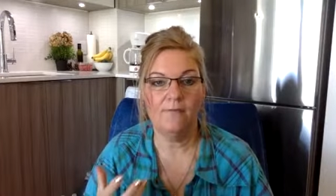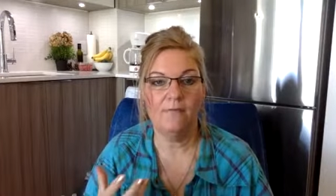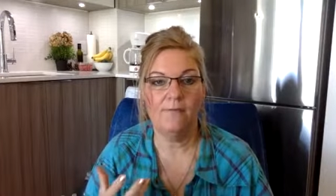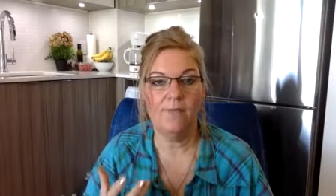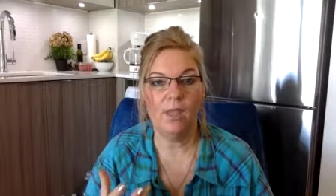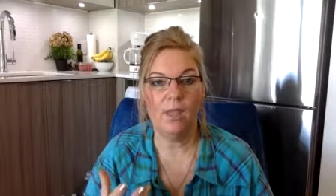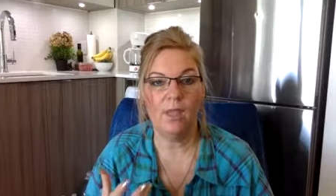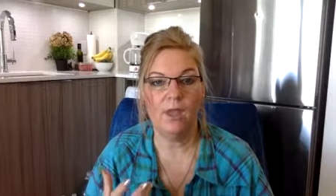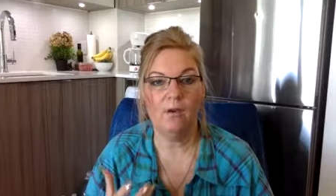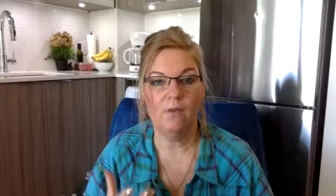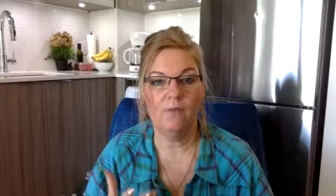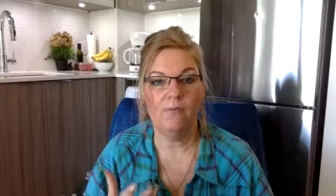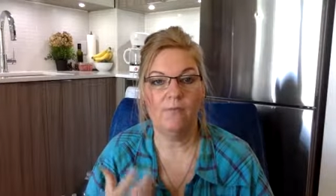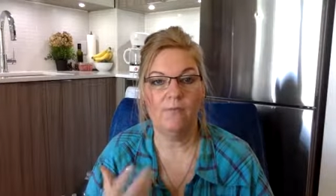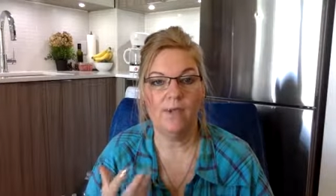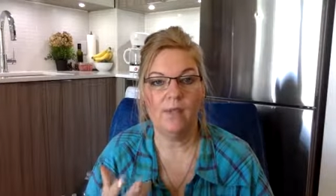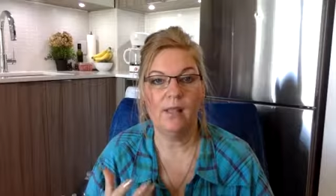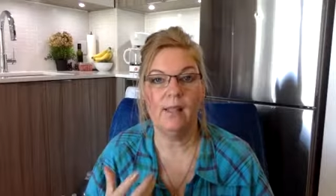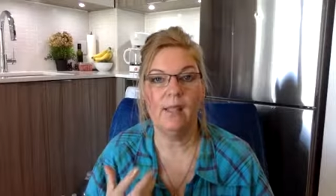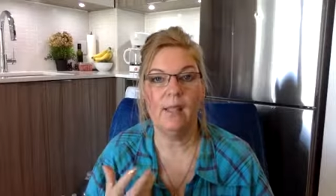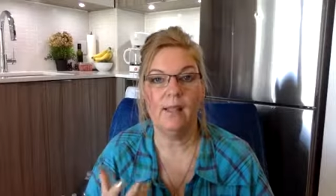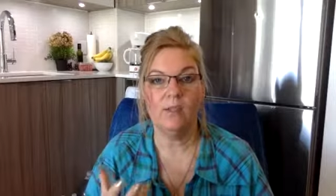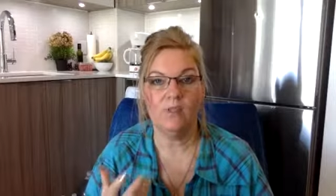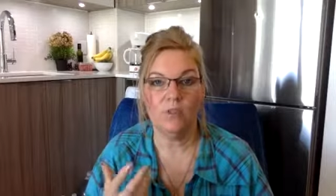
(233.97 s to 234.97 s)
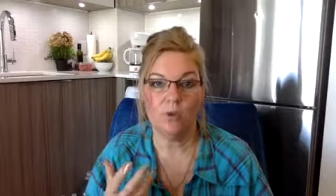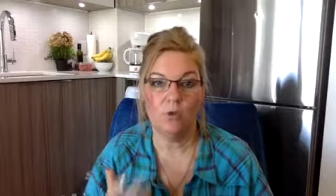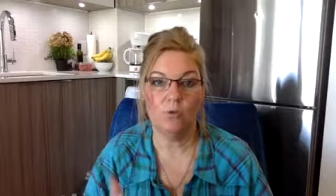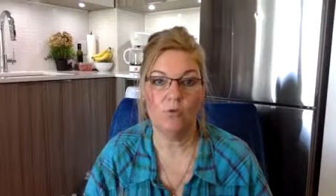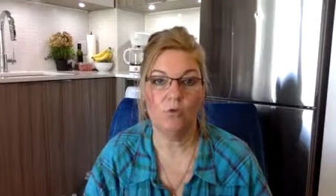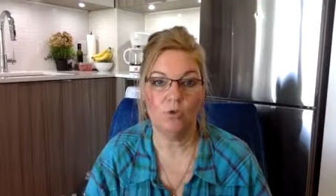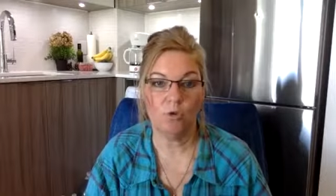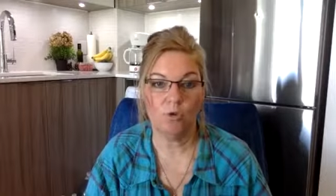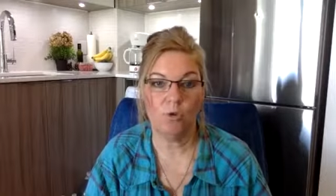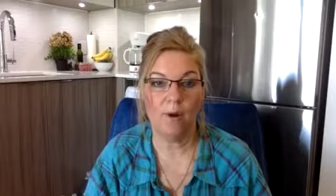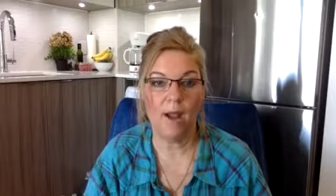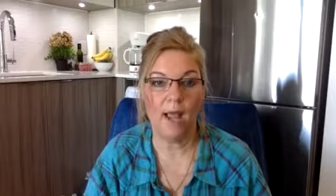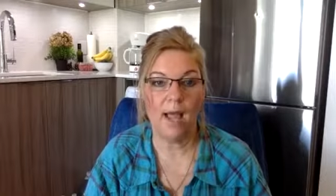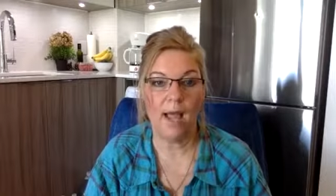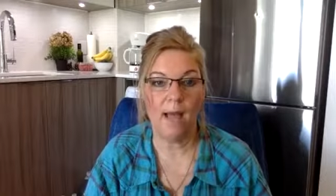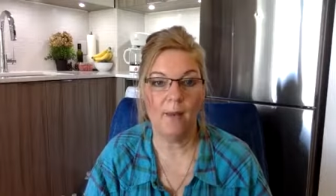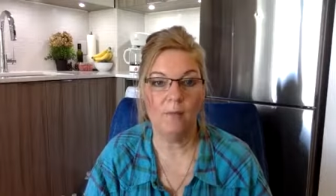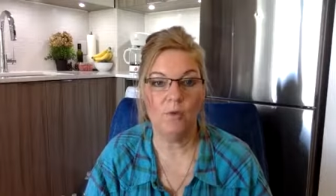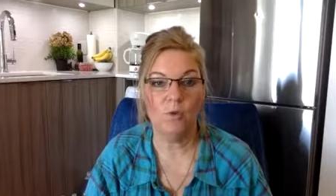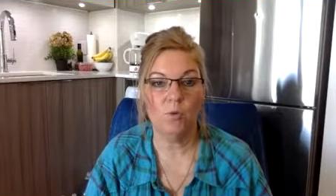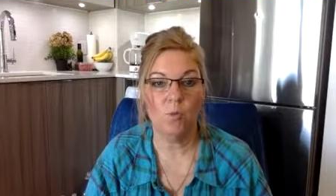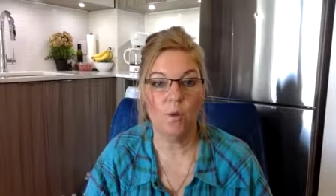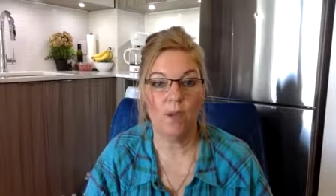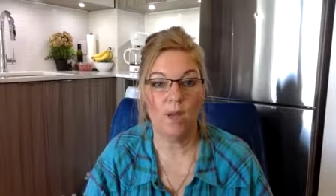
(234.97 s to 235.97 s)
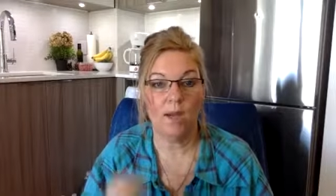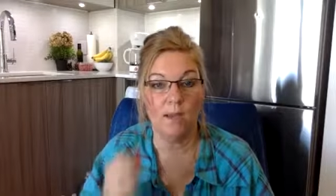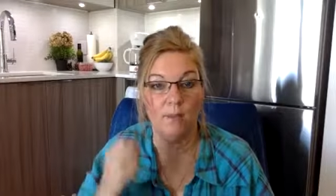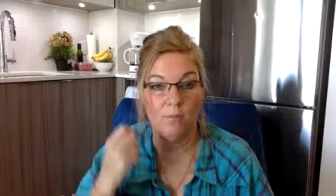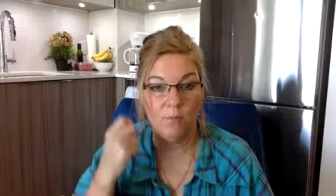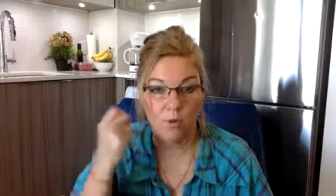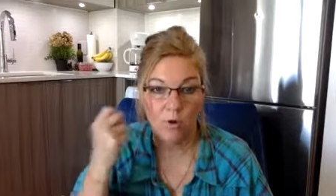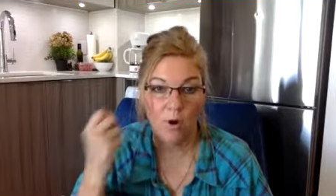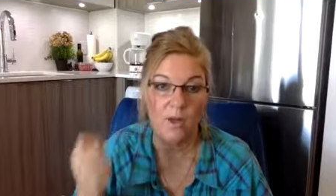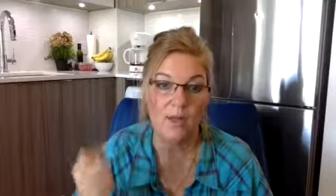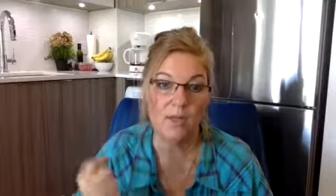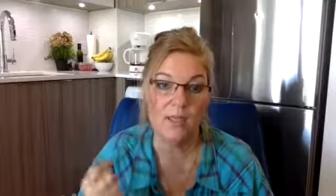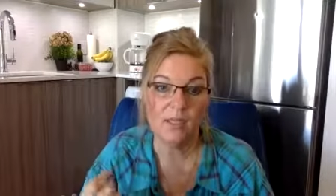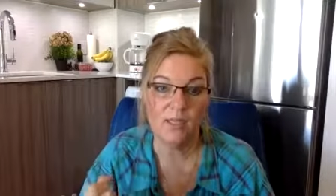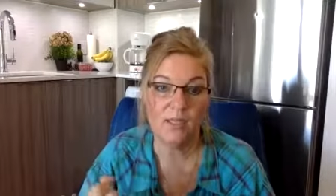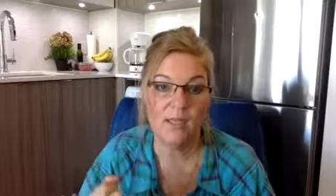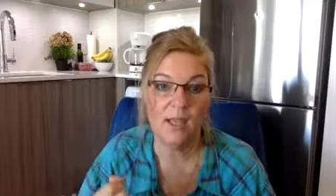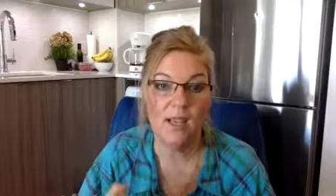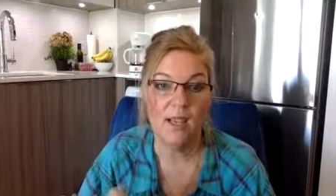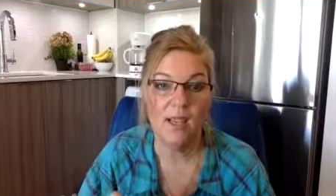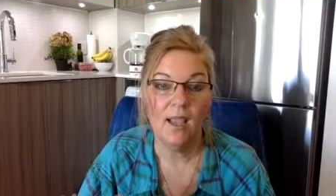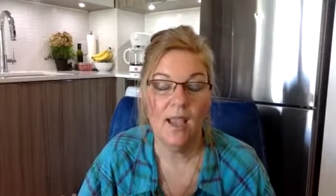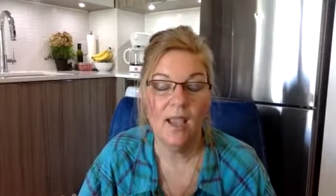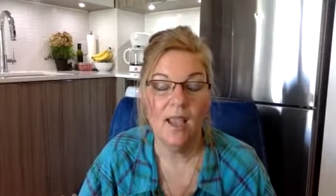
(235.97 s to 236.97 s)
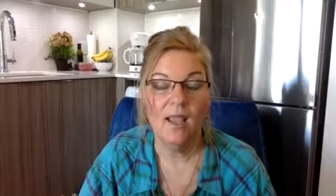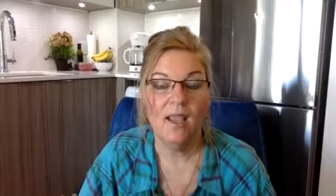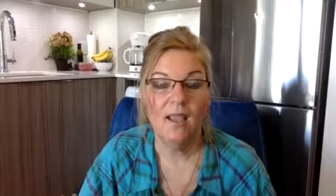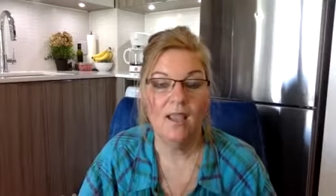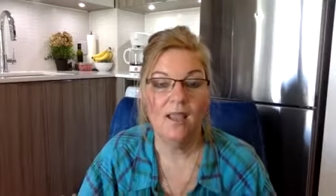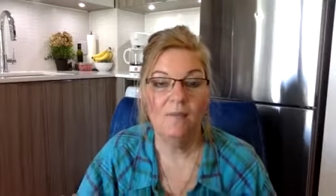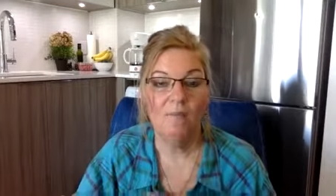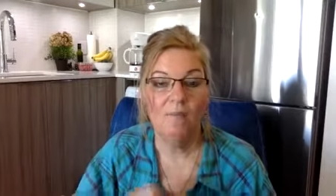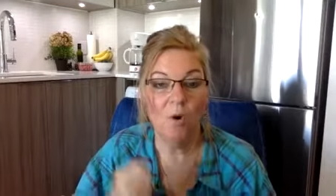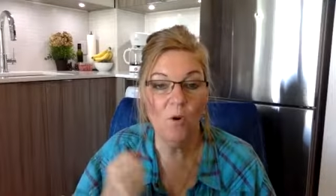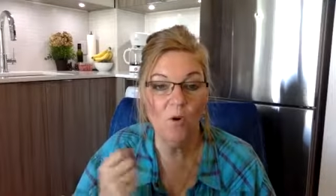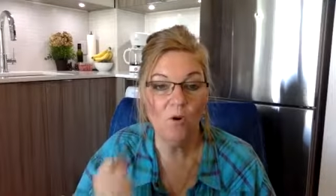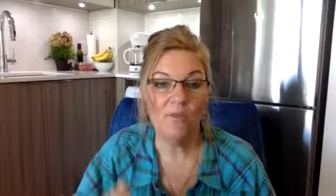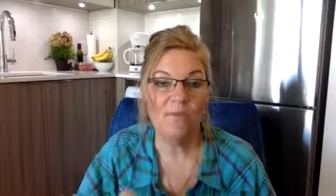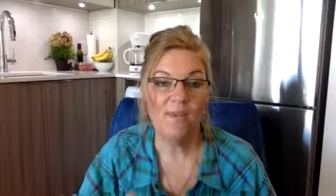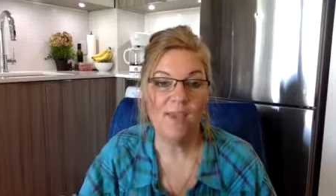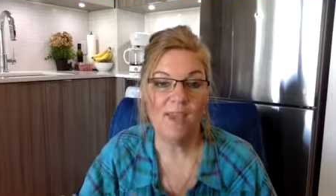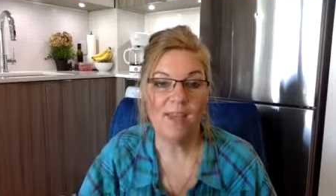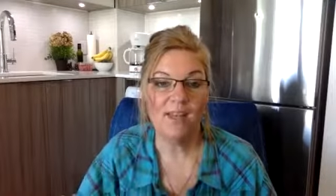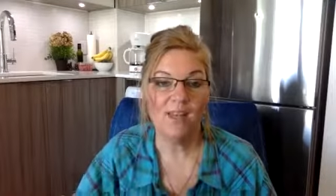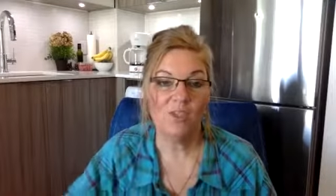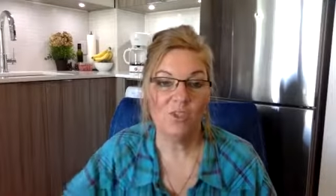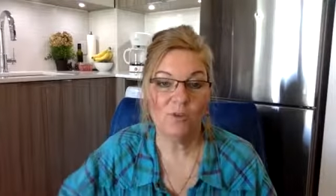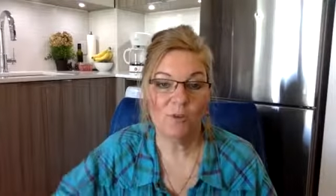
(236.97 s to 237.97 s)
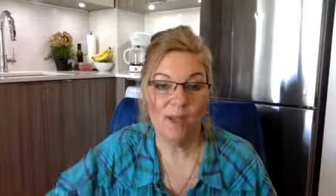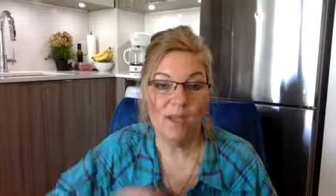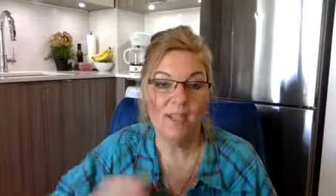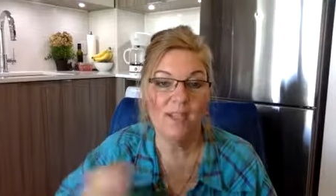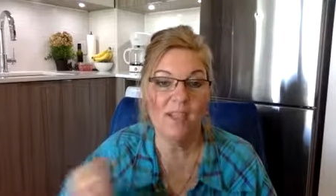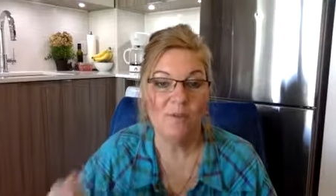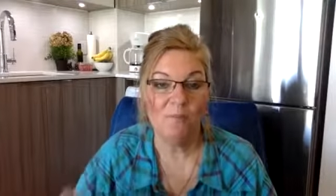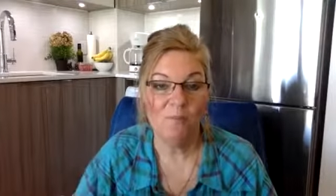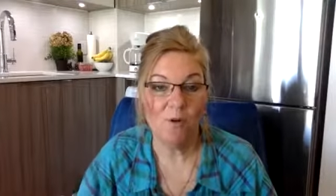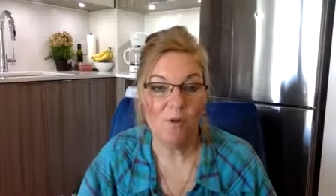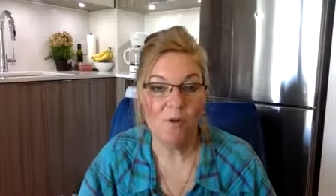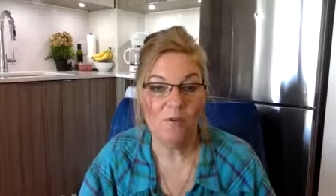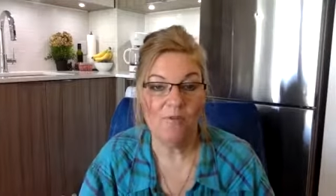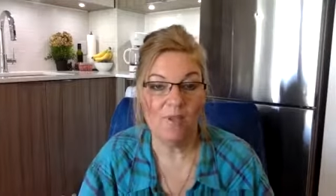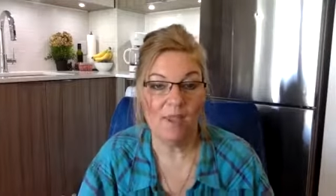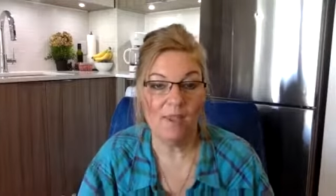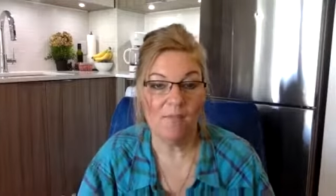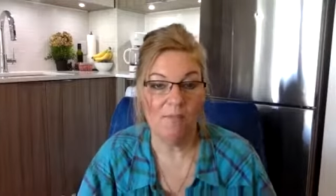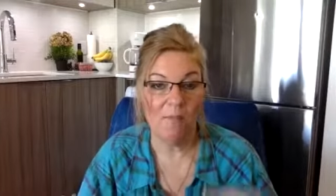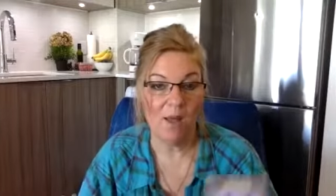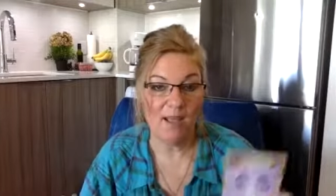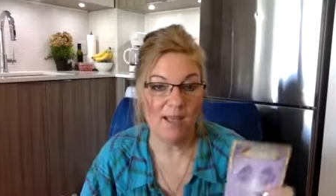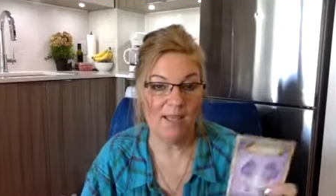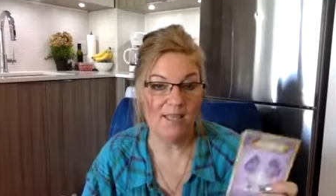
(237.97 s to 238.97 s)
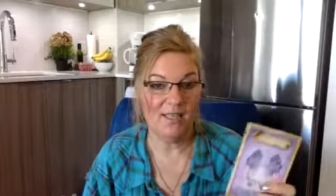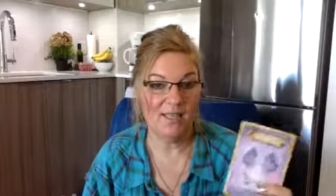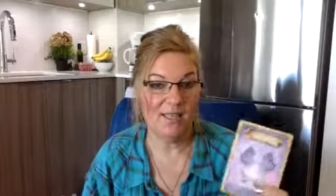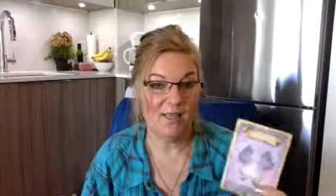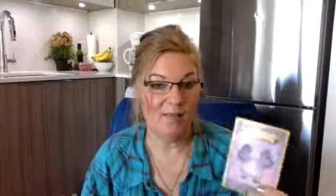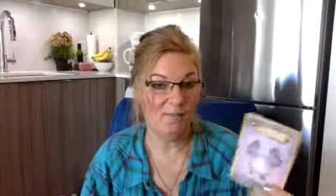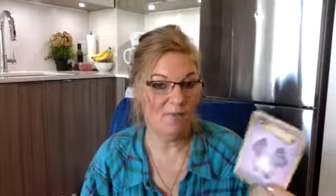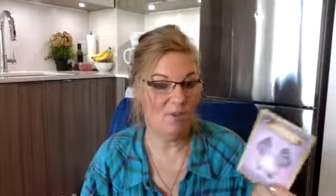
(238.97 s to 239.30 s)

you know, feeling so trapped when I'm trying to stay motivated so I can motivate my team.